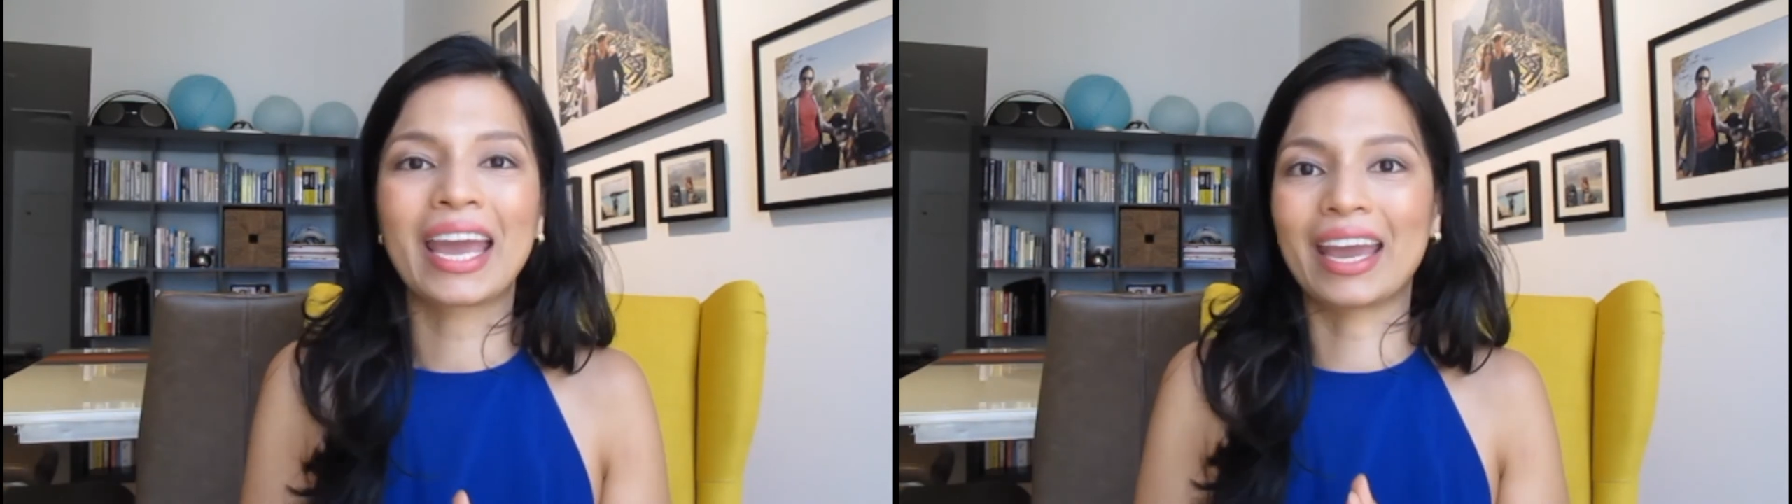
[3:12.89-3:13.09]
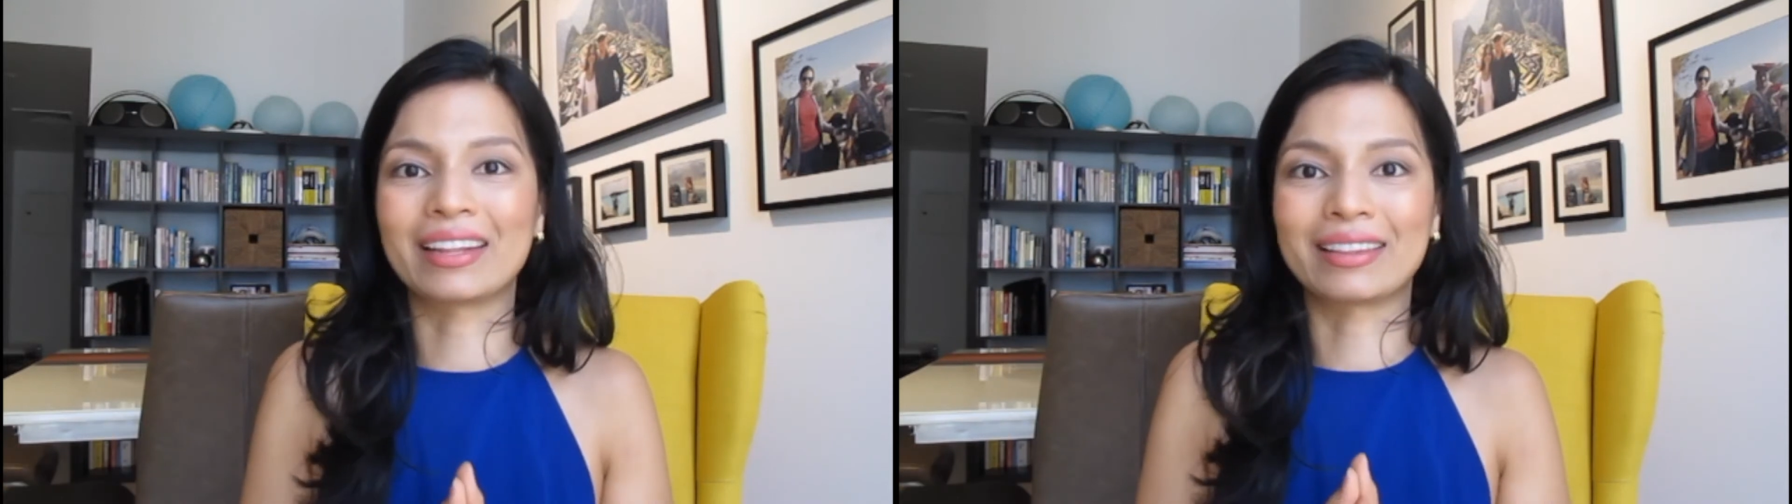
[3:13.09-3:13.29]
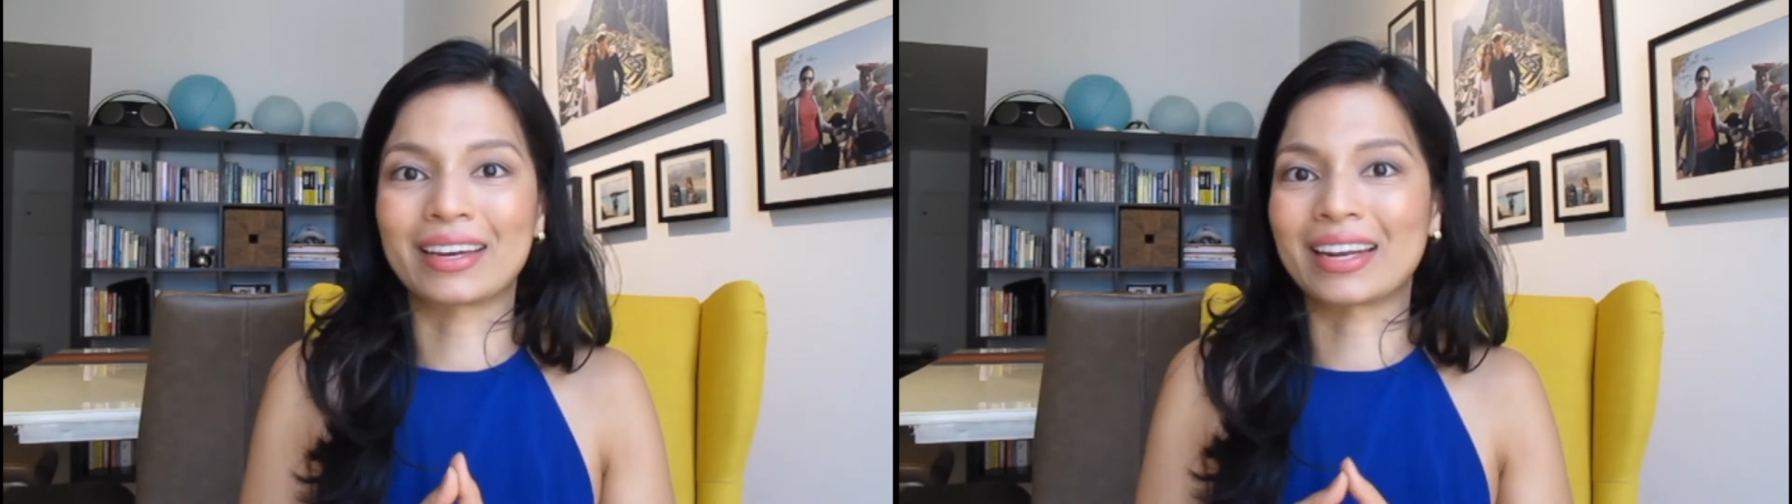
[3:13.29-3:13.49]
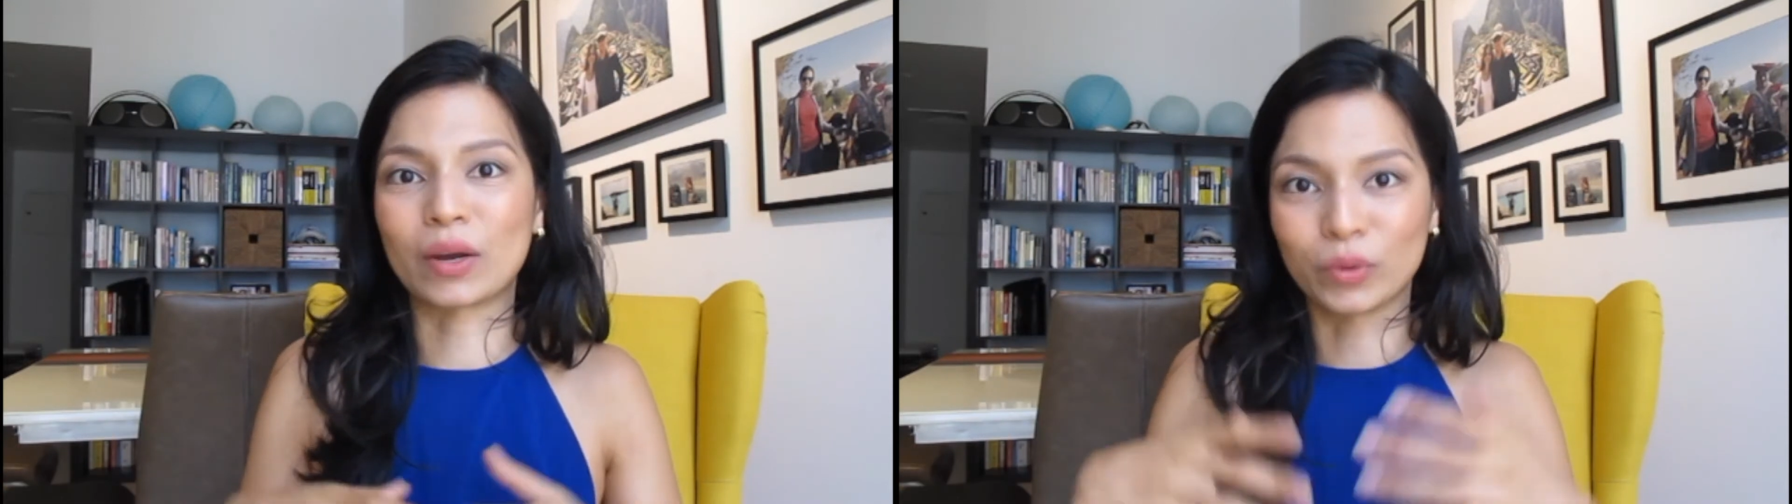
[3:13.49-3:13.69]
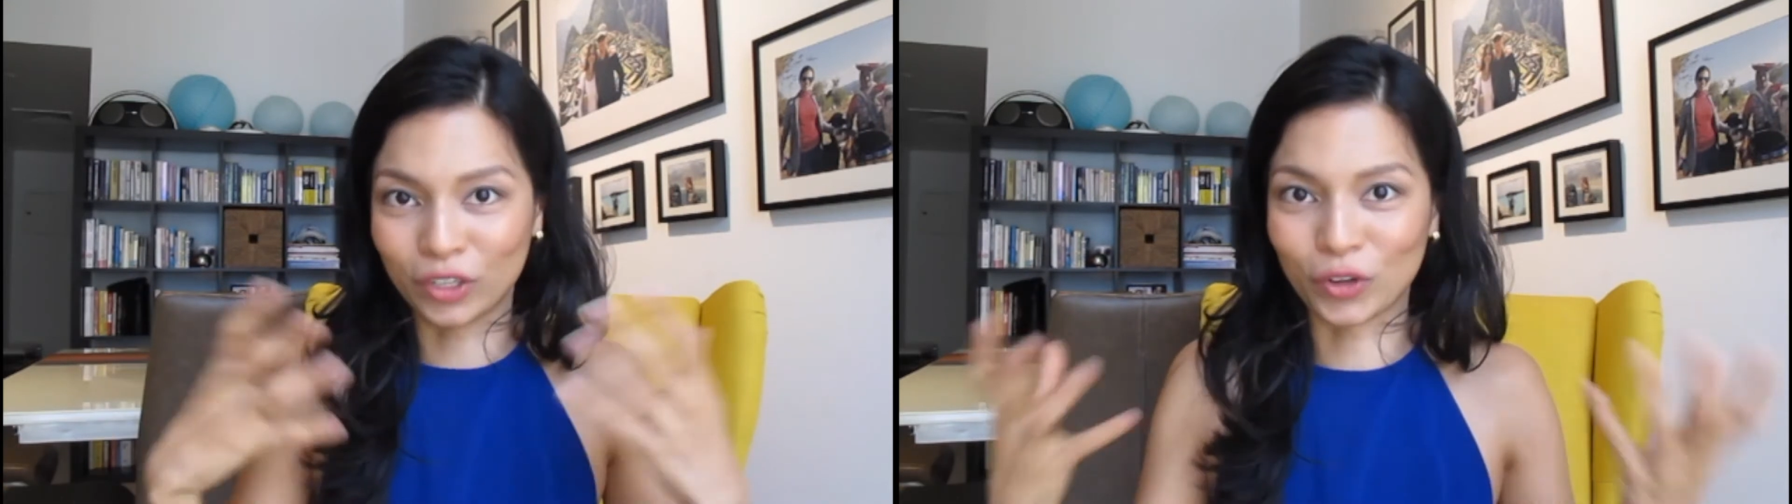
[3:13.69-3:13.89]
and that I
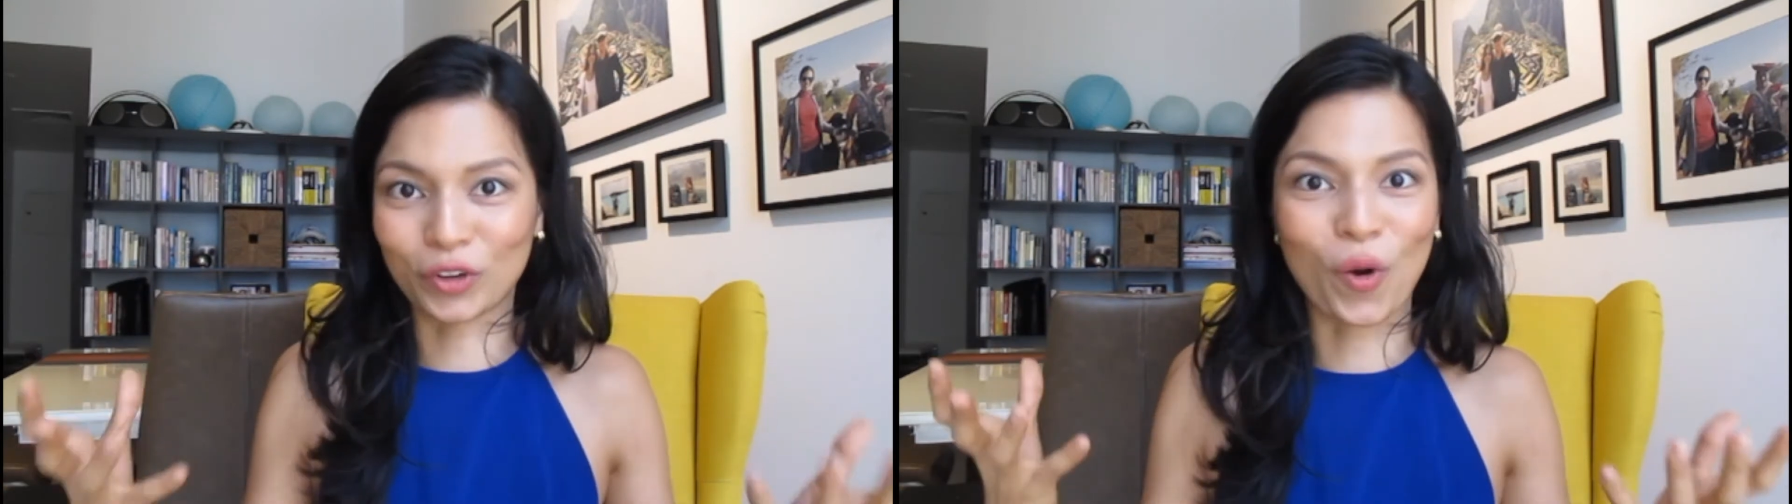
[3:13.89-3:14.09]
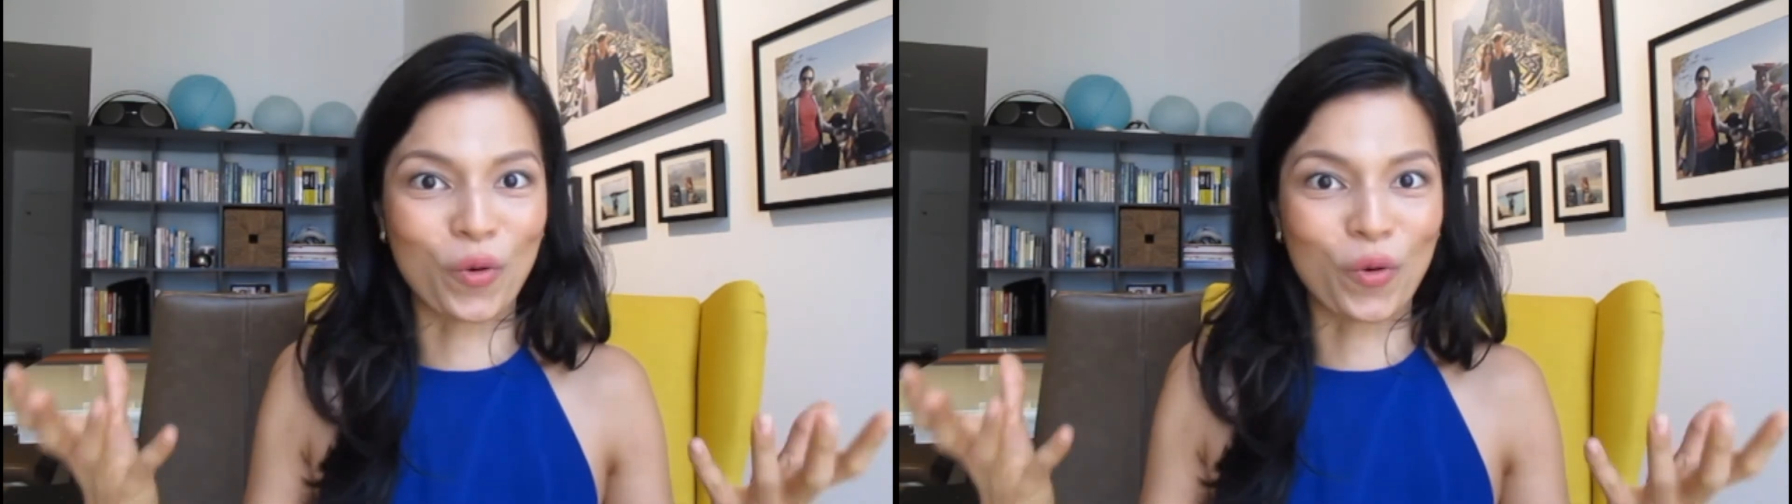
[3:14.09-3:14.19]
would look